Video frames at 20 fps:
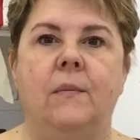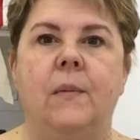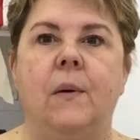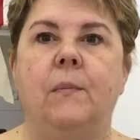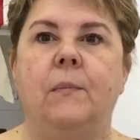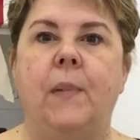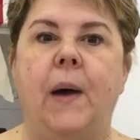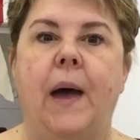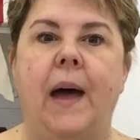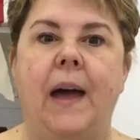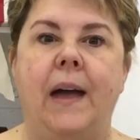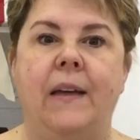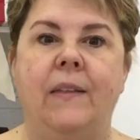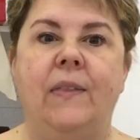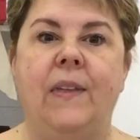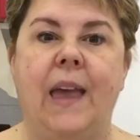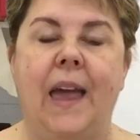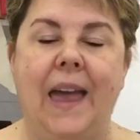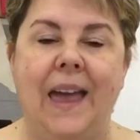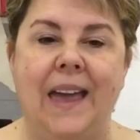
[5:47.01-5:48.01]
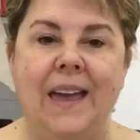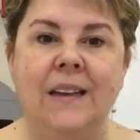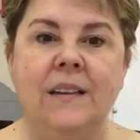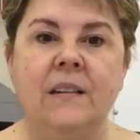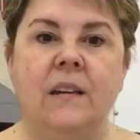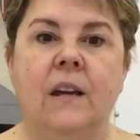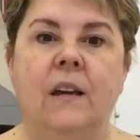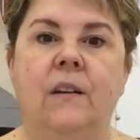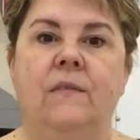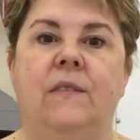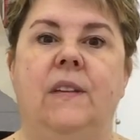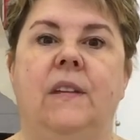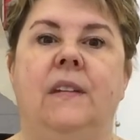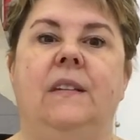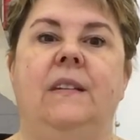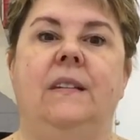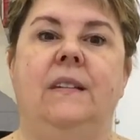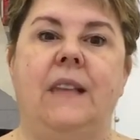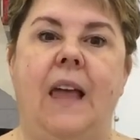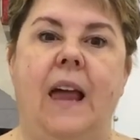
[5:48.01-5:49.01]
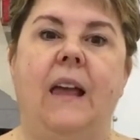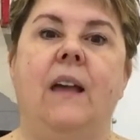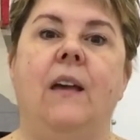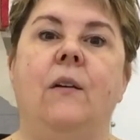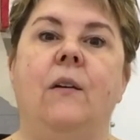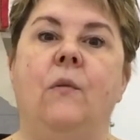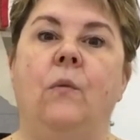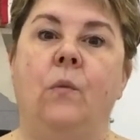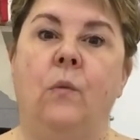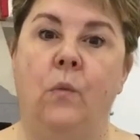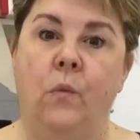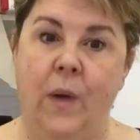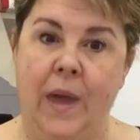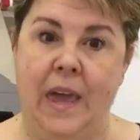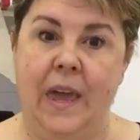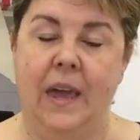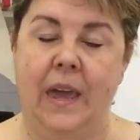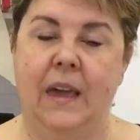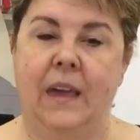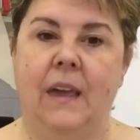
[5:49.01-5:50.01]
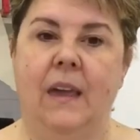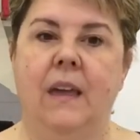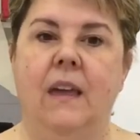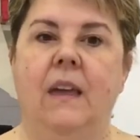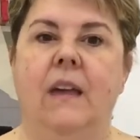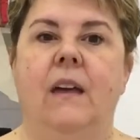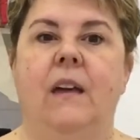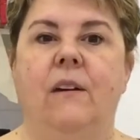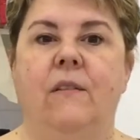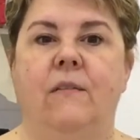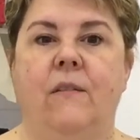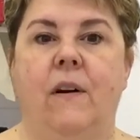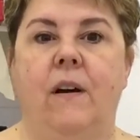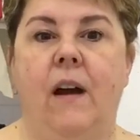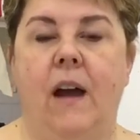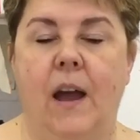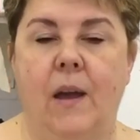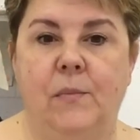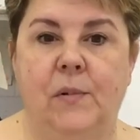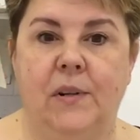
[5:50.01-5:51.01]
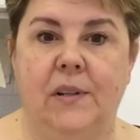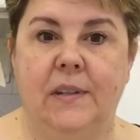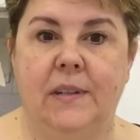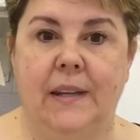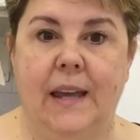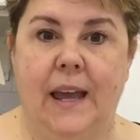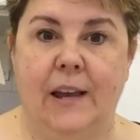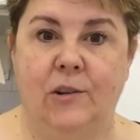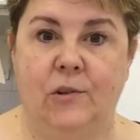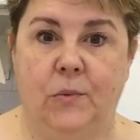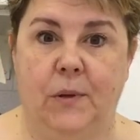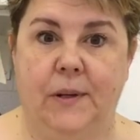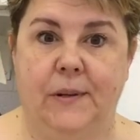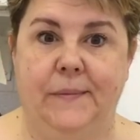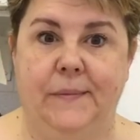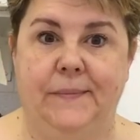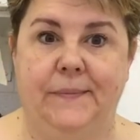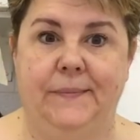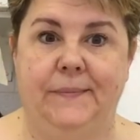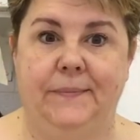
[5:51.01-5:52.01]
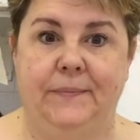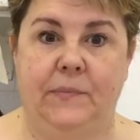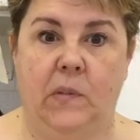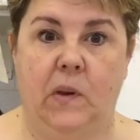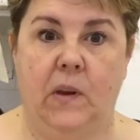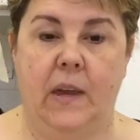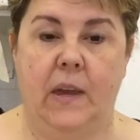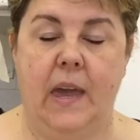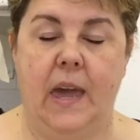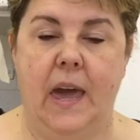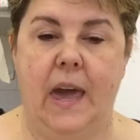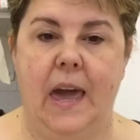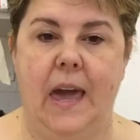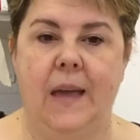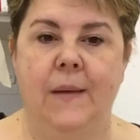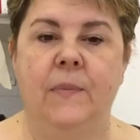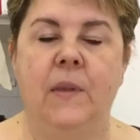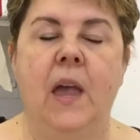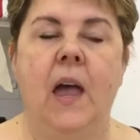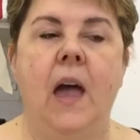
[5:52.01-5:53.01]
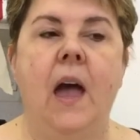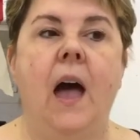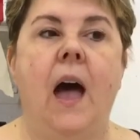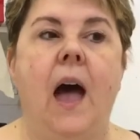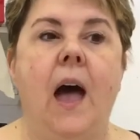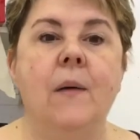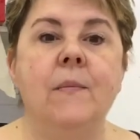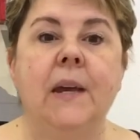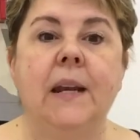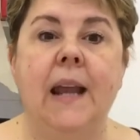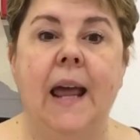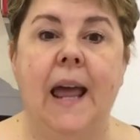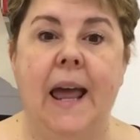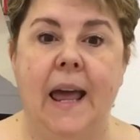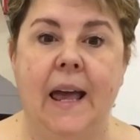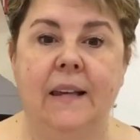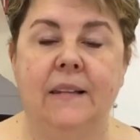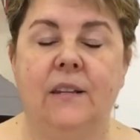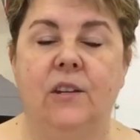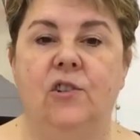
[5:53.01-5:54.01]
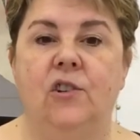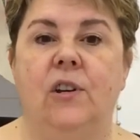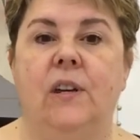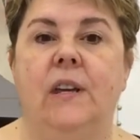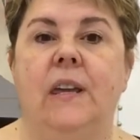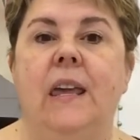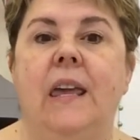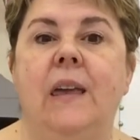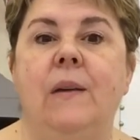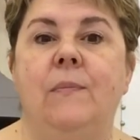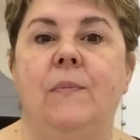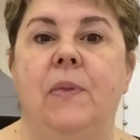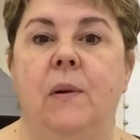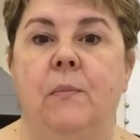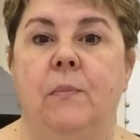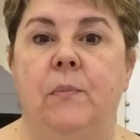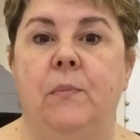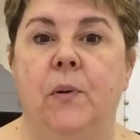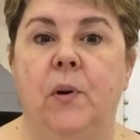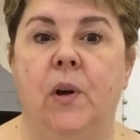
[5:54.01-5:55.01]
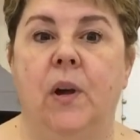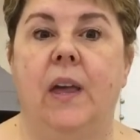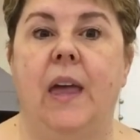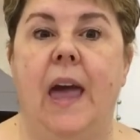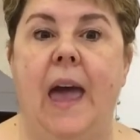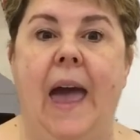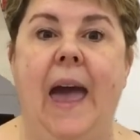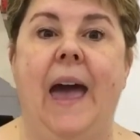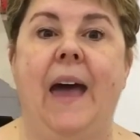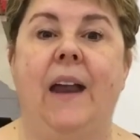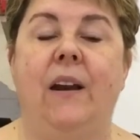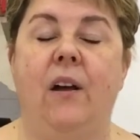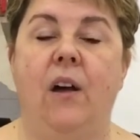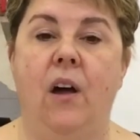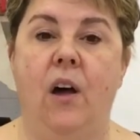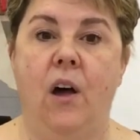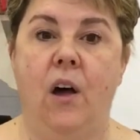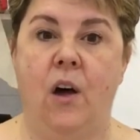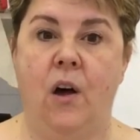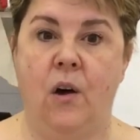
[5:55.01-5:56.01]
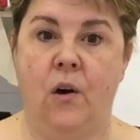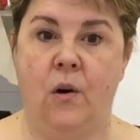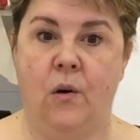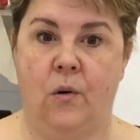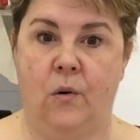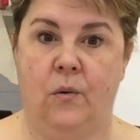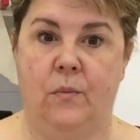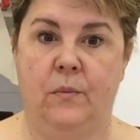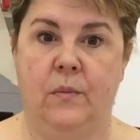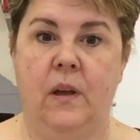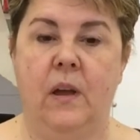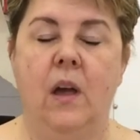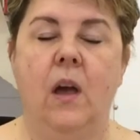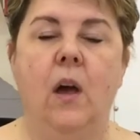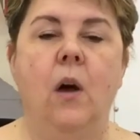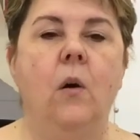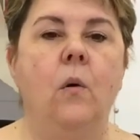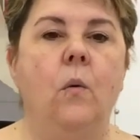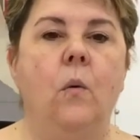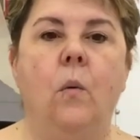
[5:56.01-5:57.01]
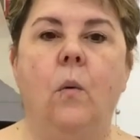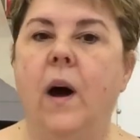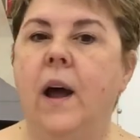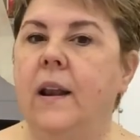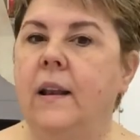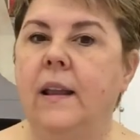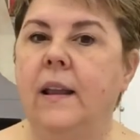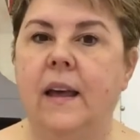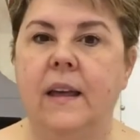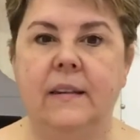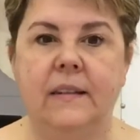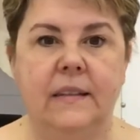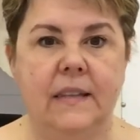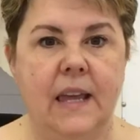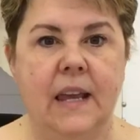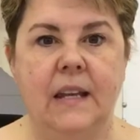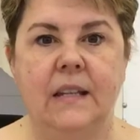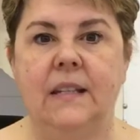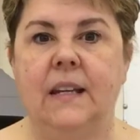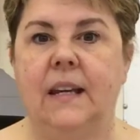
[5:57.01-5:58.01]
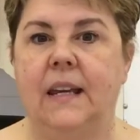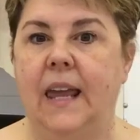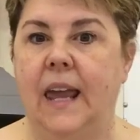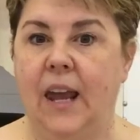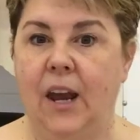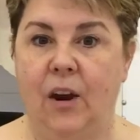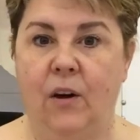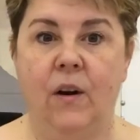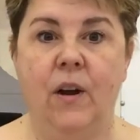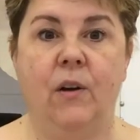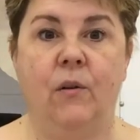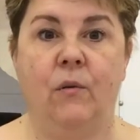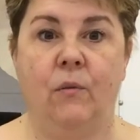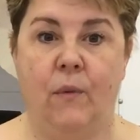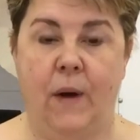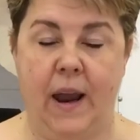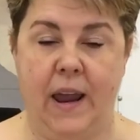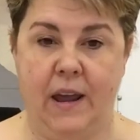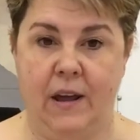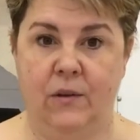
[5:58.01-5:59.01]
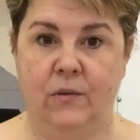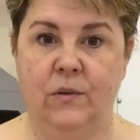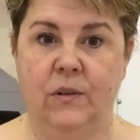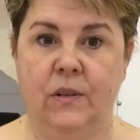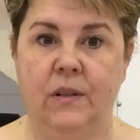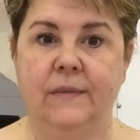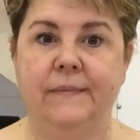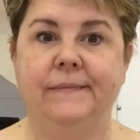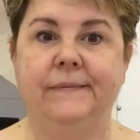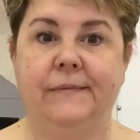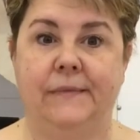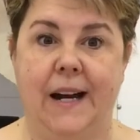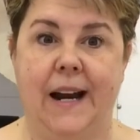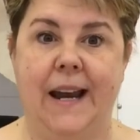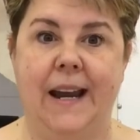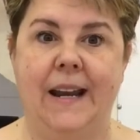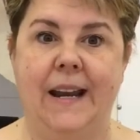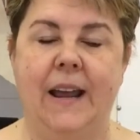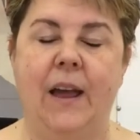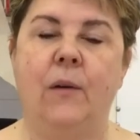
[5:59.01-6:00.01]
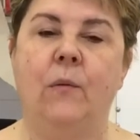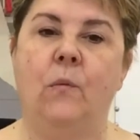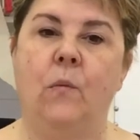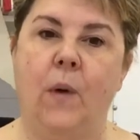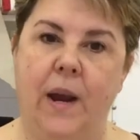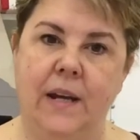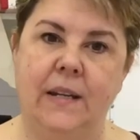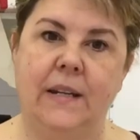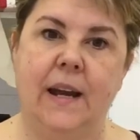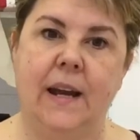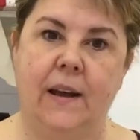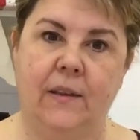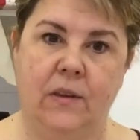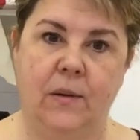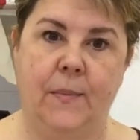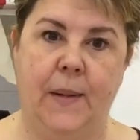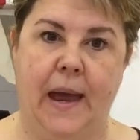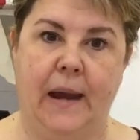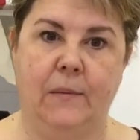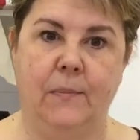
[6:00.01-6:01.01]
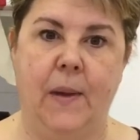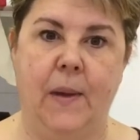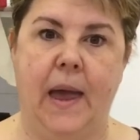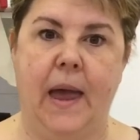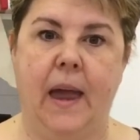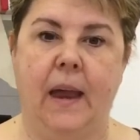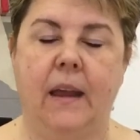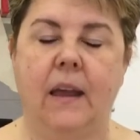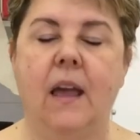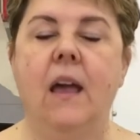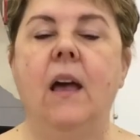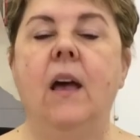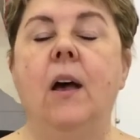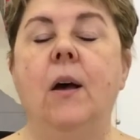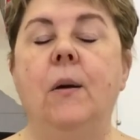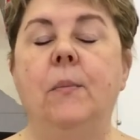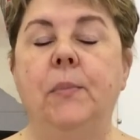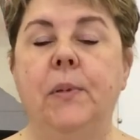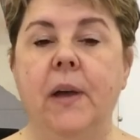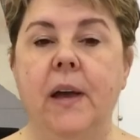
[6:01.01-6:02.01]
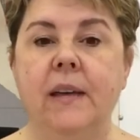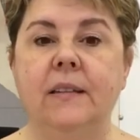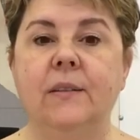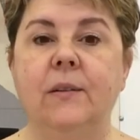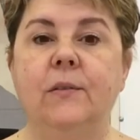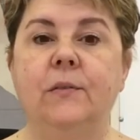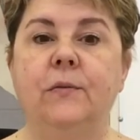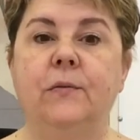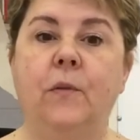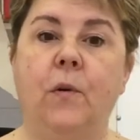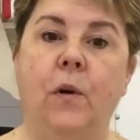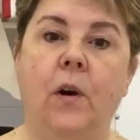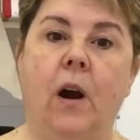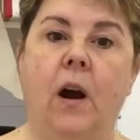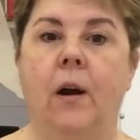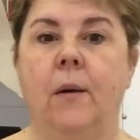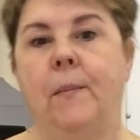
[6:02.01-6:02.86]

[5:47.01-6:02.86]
by the end of the 2nd week of our hybrid schedule, okay? I'm gonna ask that you keep the book at home. One less thing to carry around, right, and weigh down the backpack. Plus, for our